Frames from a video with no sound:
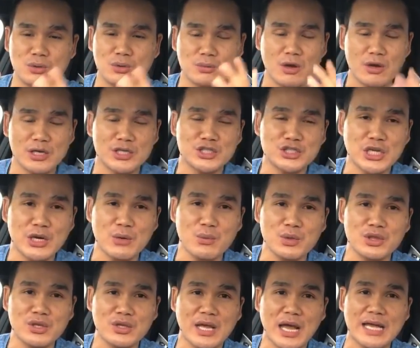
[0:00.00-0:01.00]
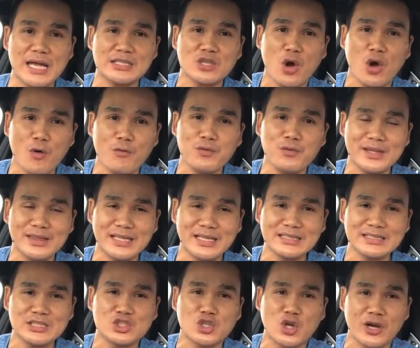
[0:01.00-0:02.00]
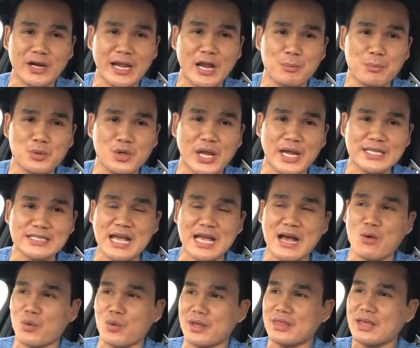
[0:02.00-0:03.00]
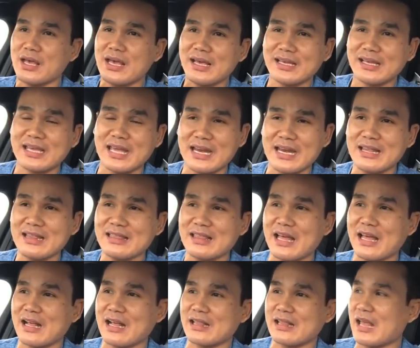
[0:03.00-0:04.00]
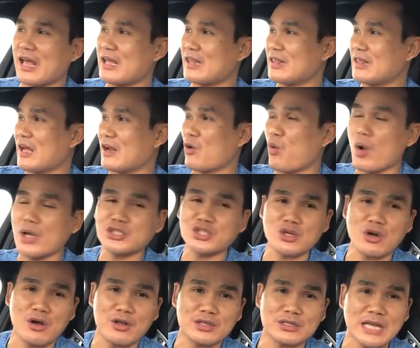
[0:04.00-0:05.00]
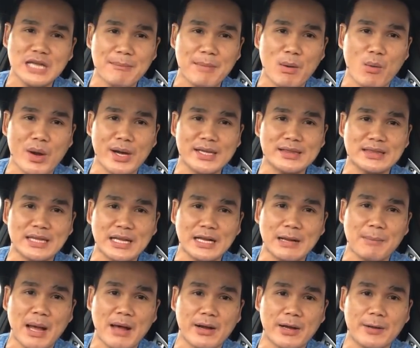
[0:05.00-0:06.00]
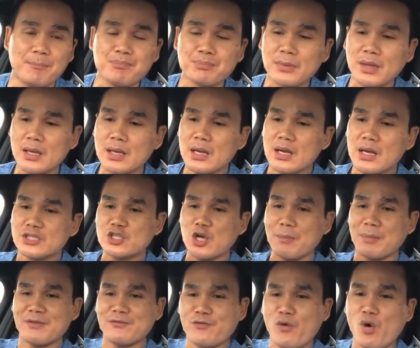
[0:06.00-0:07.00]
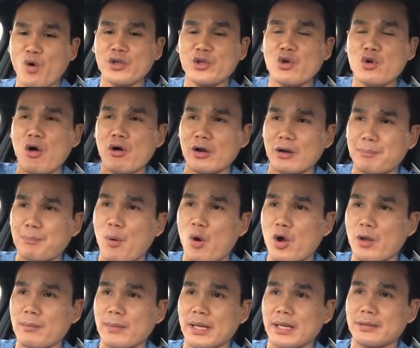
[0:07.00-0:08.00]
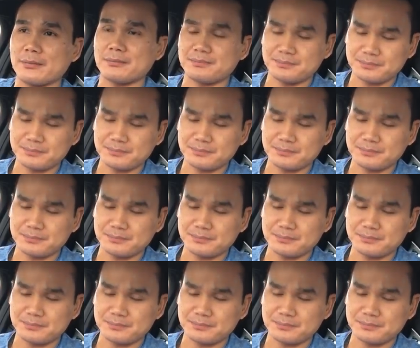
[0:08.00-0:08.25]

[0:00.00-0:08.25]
gonna share with you guys. Hopefully this is gonna help you guys out with getting that question all the time. I want to think about it. So before you go on an appointment,